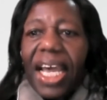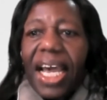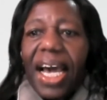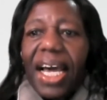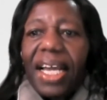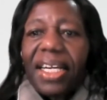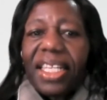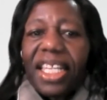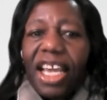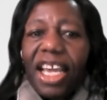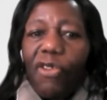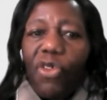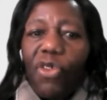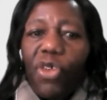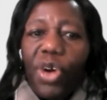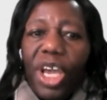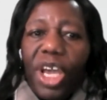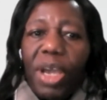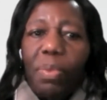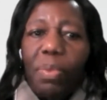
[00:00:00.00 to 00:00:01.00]
and
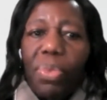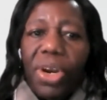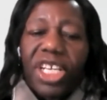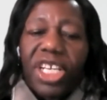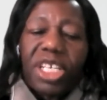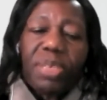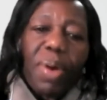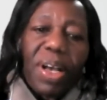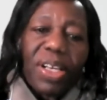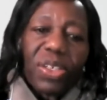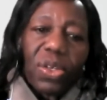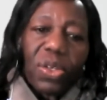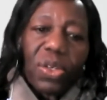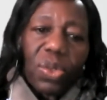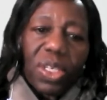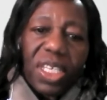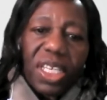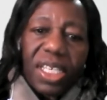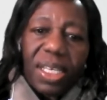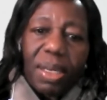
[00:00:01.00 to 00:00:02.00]
therefore embrace persons
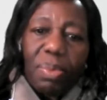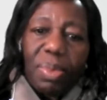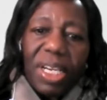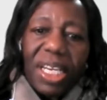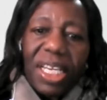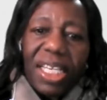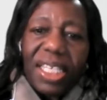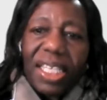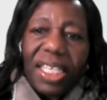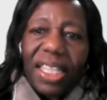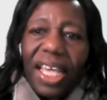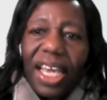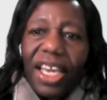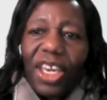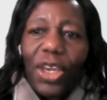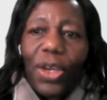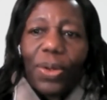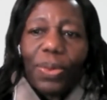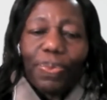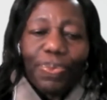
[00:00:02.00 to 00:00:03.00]
with disability.
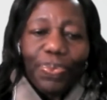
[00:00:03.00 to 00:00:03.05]
Thank you.